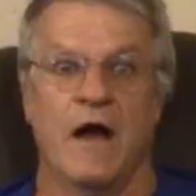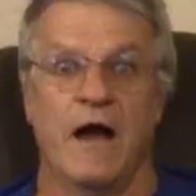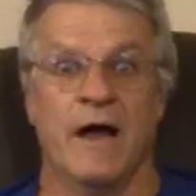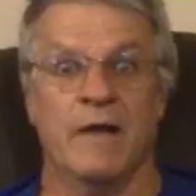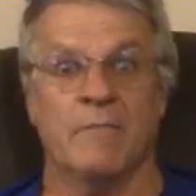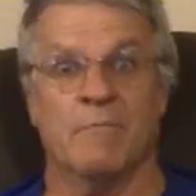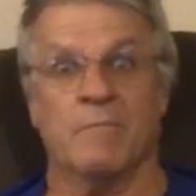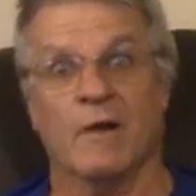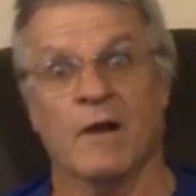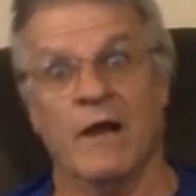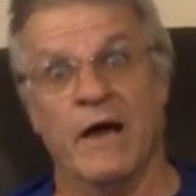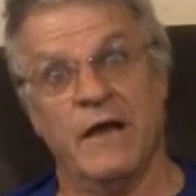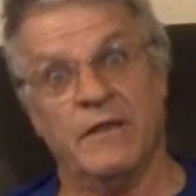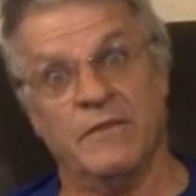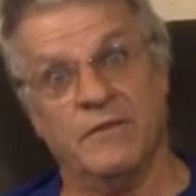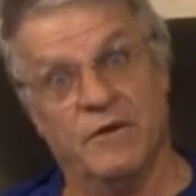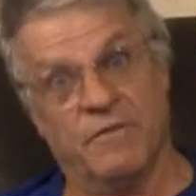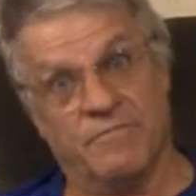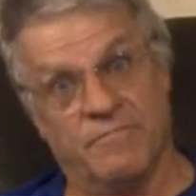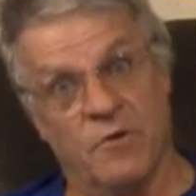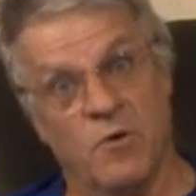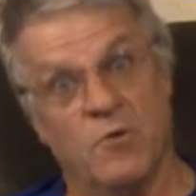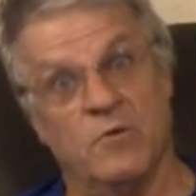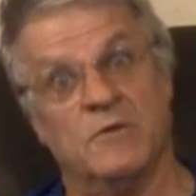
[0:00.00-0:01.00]
I'm glad
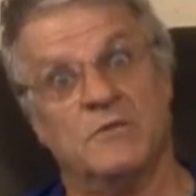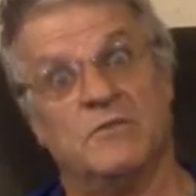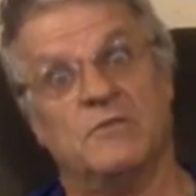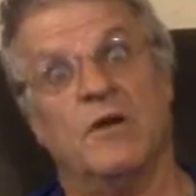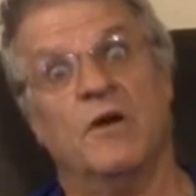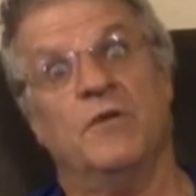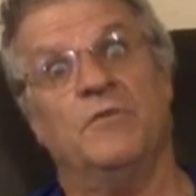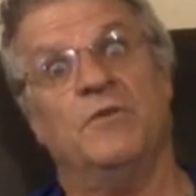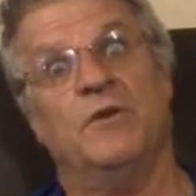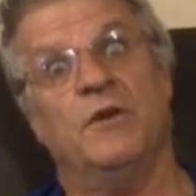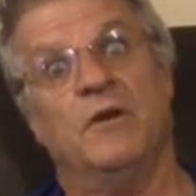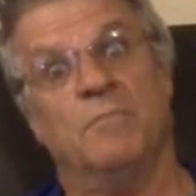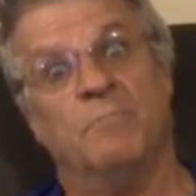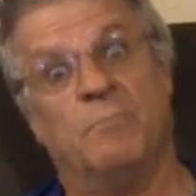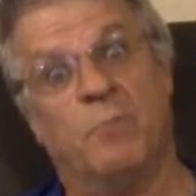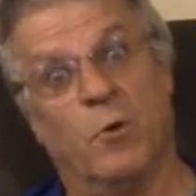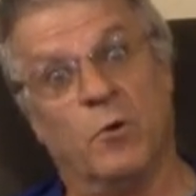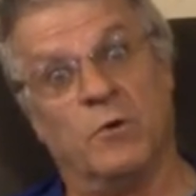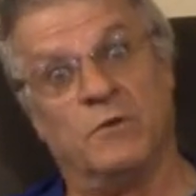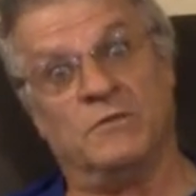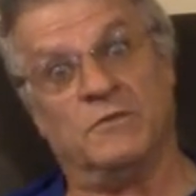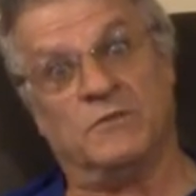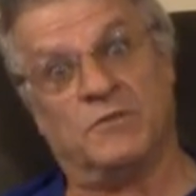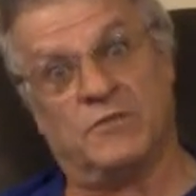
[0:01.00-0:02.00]
they're focused on the
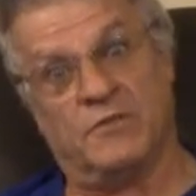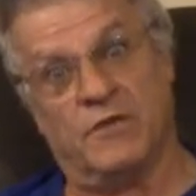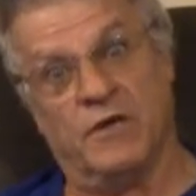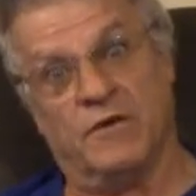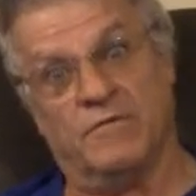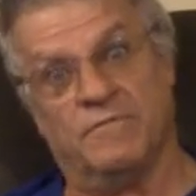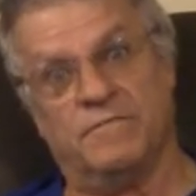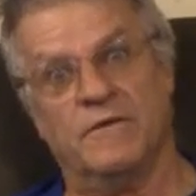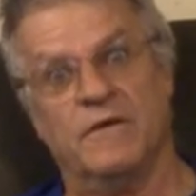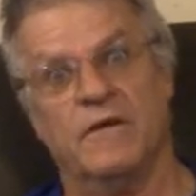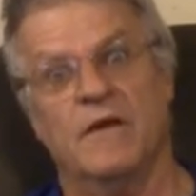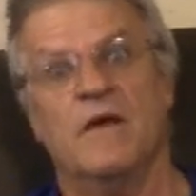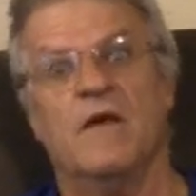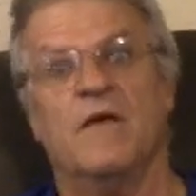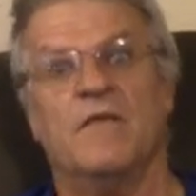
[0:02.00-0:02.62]
important stuff.